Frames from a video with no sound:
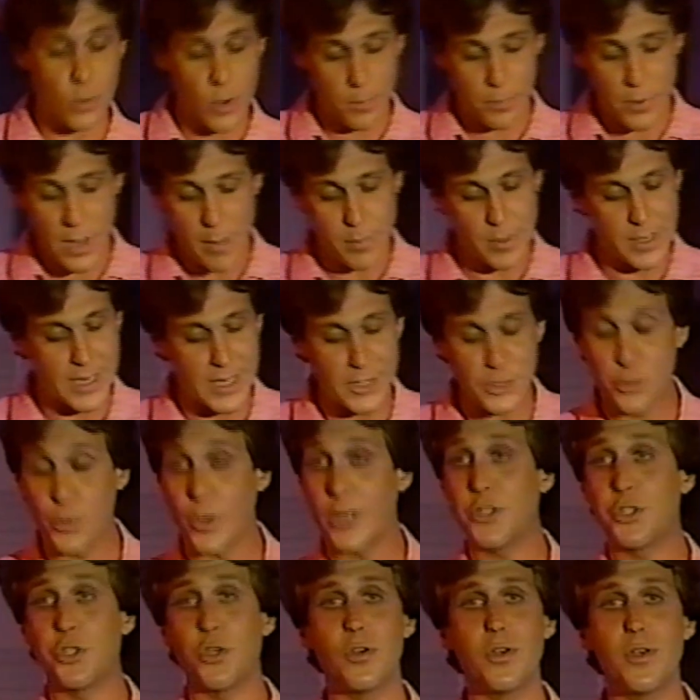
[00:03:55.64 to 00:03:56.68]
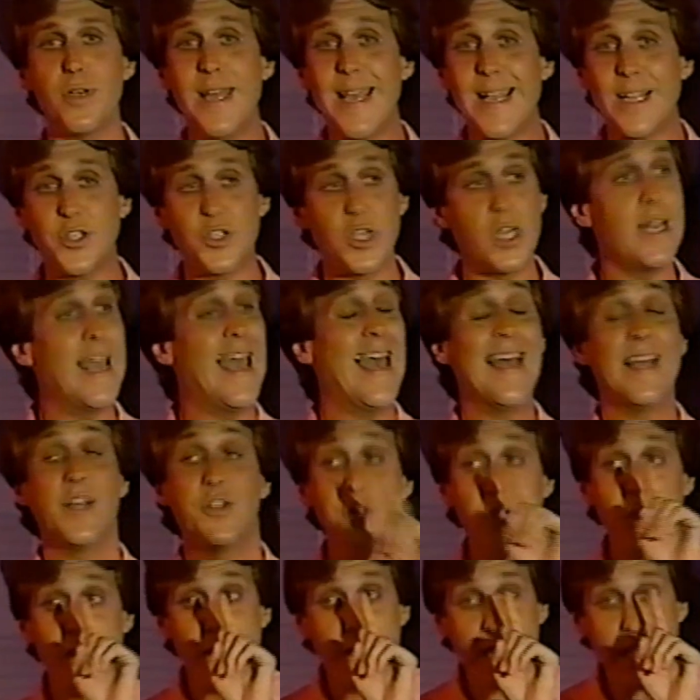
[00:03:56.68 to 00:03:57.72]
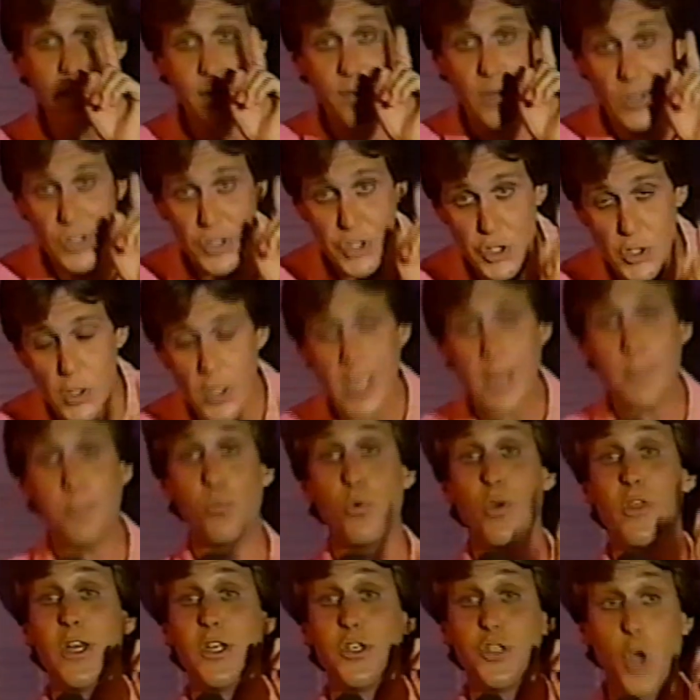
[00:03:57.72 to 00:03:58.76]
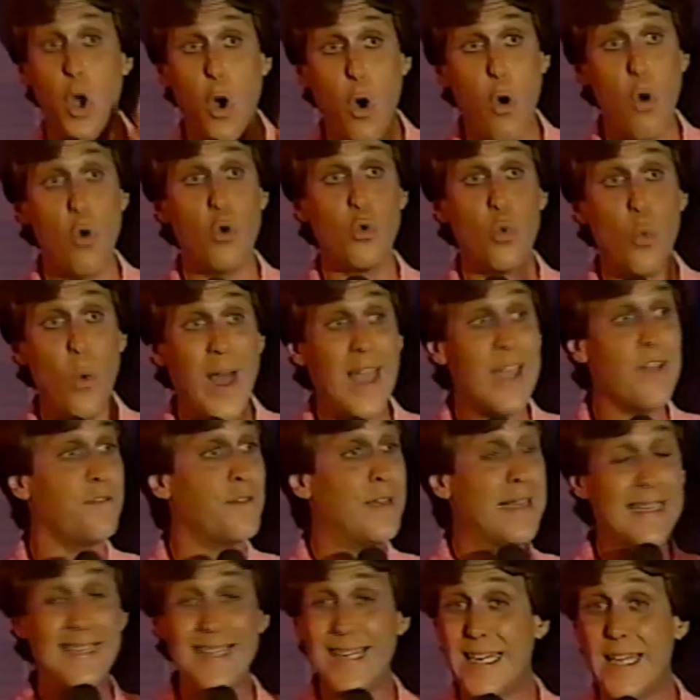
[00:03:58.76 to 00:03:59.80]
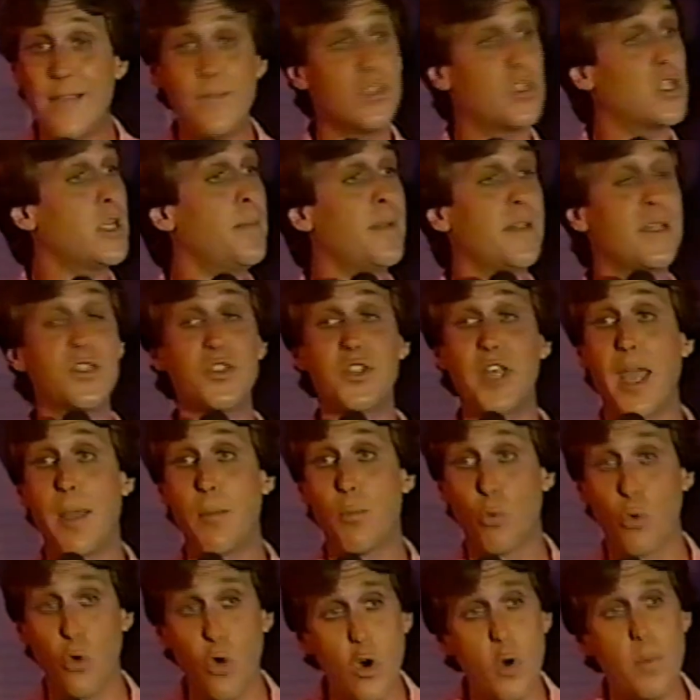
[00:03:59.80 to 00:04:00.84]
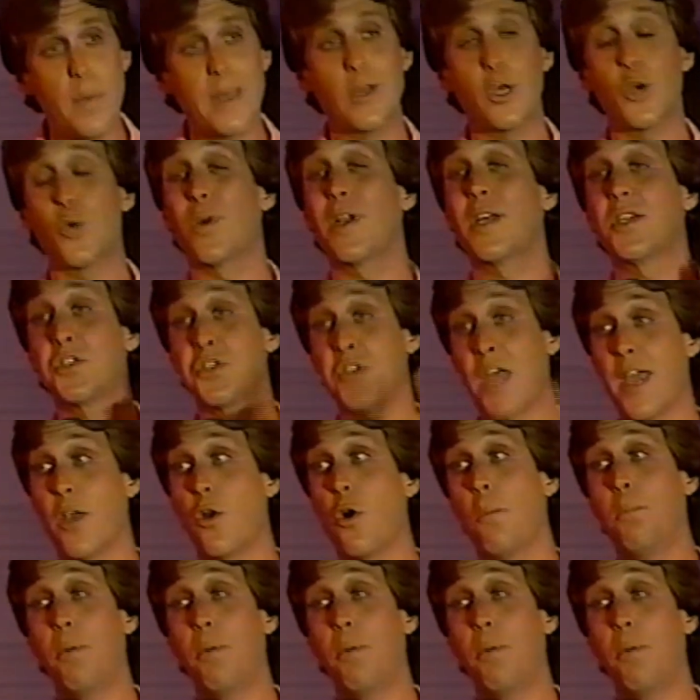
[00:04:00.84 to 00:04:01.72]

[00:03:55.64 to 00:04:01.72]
Republicans, Richard Nixon didn't even sleep with his own wife. He didn't even sleep in the same room, and look what a psycho